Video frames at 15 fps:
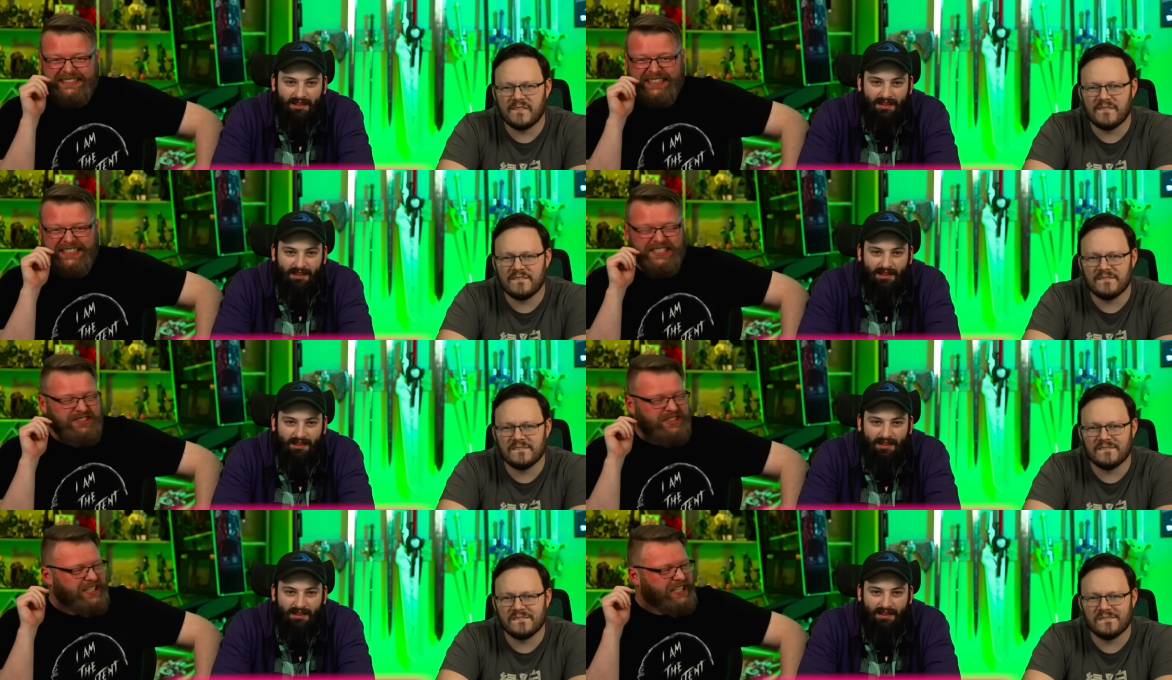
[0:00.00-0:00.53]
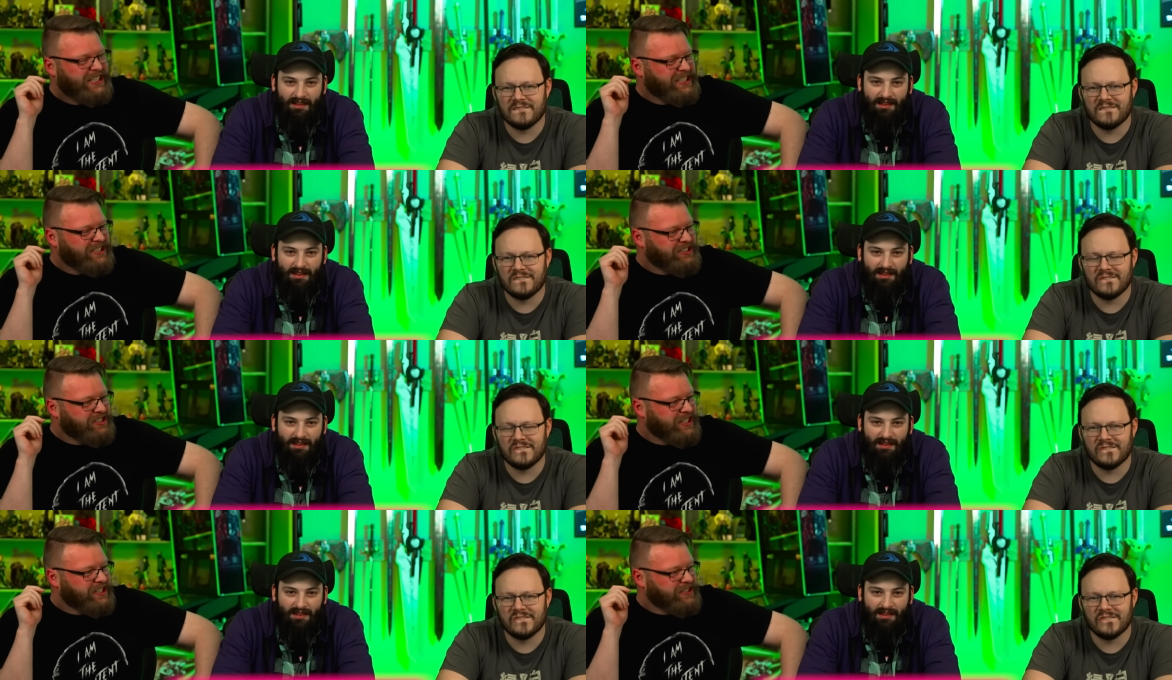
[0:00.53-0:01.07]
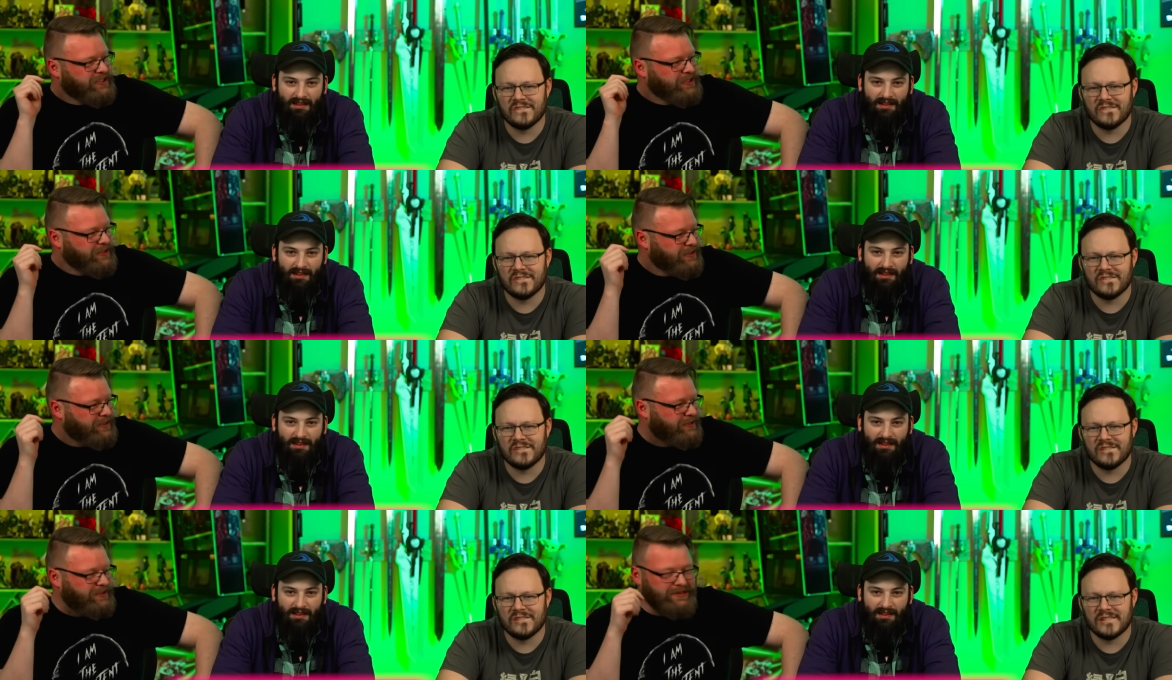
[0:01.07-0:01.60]
Speaker 1: He is the ill intent.
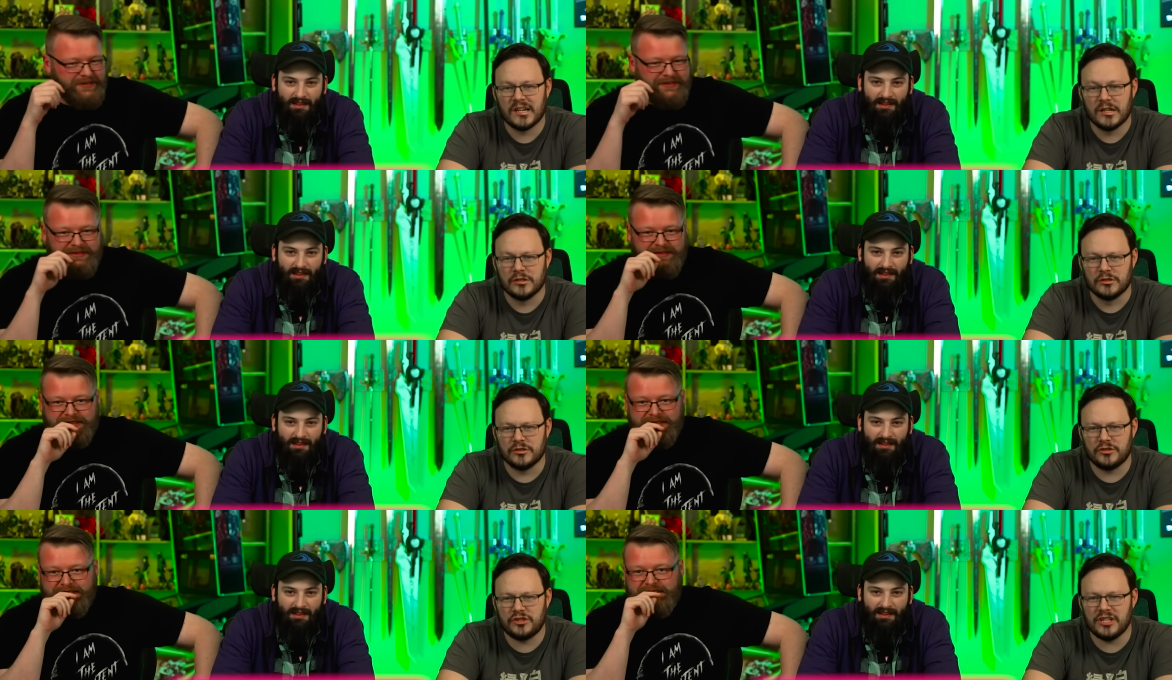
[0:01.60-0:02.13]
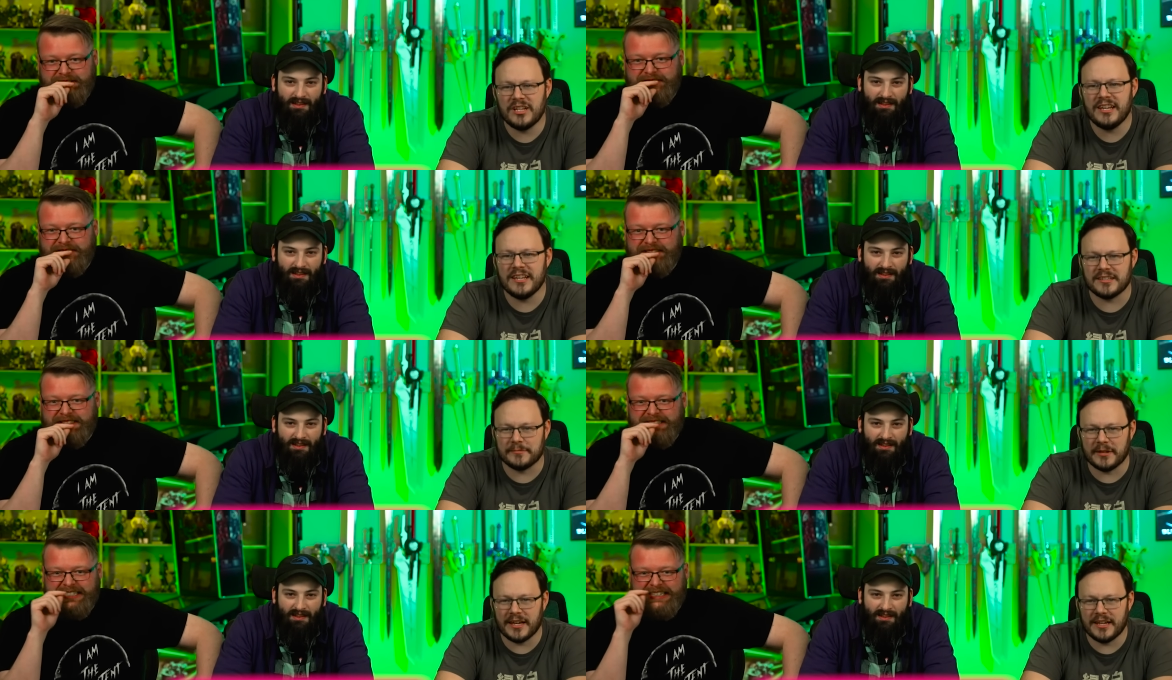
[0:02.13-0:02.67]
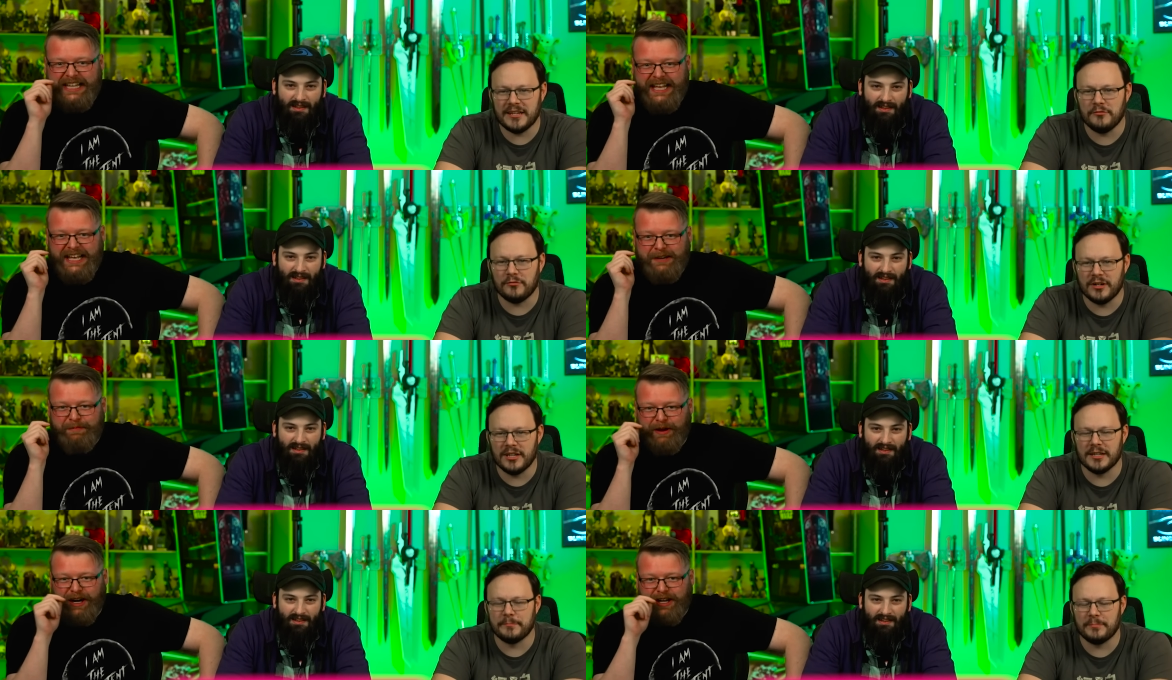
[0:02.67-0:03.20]
Speaker 2: Jeez, man, he
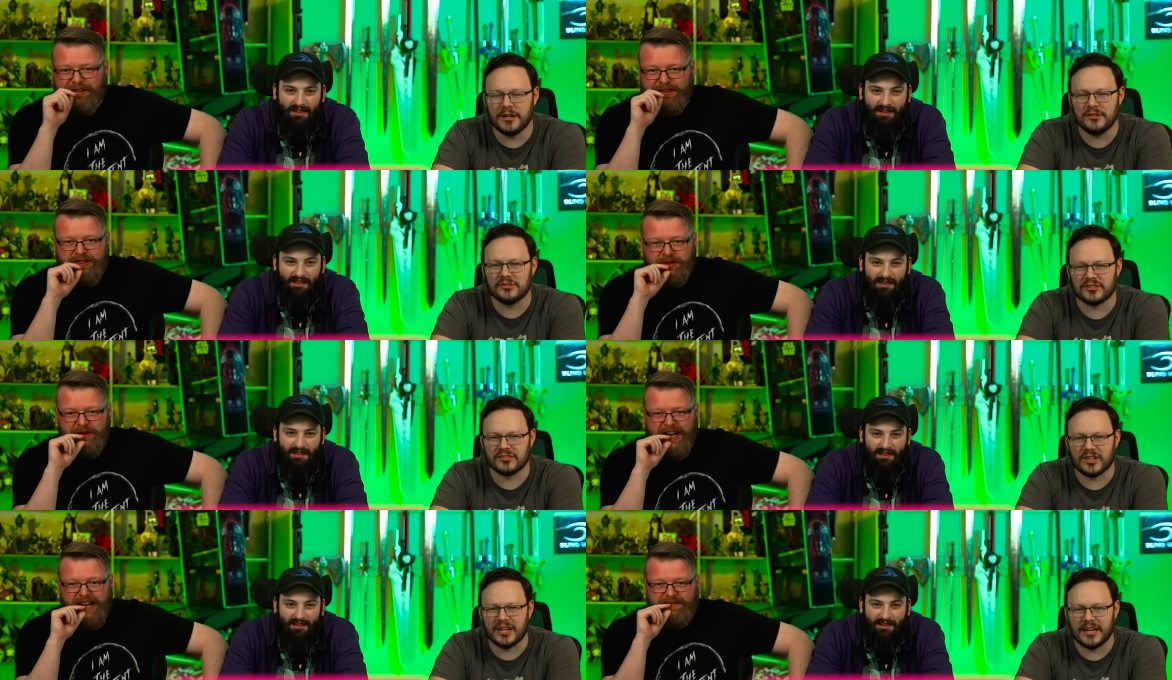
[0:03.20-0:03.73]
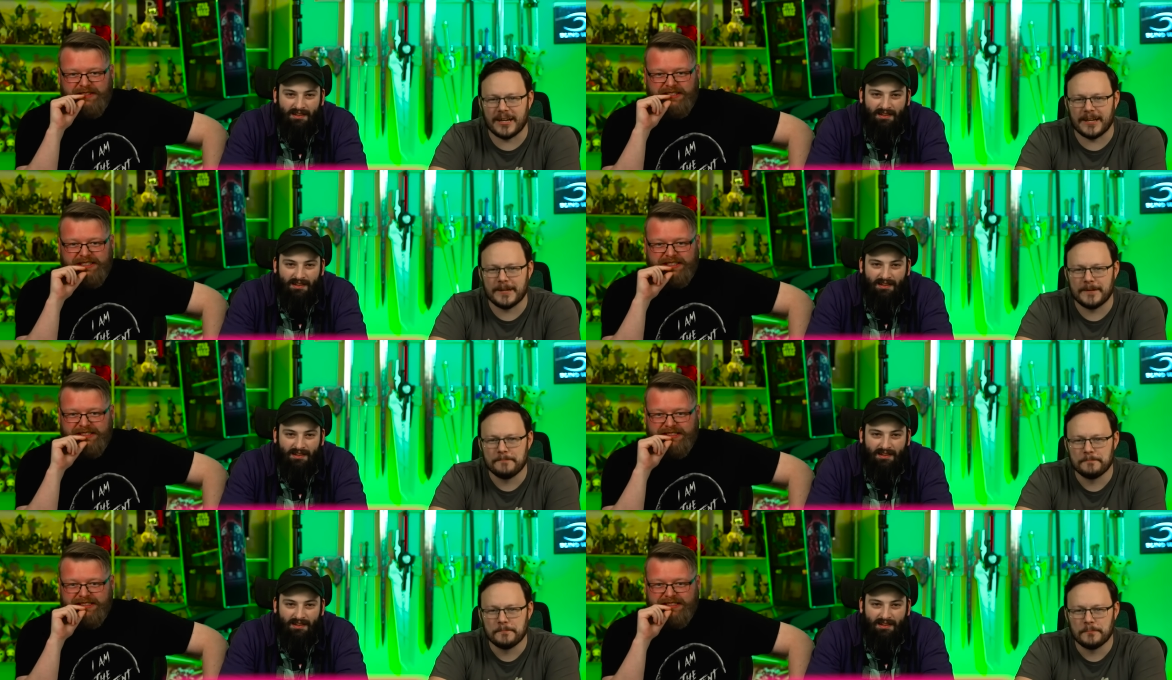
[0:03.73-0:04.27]
really punches traveler.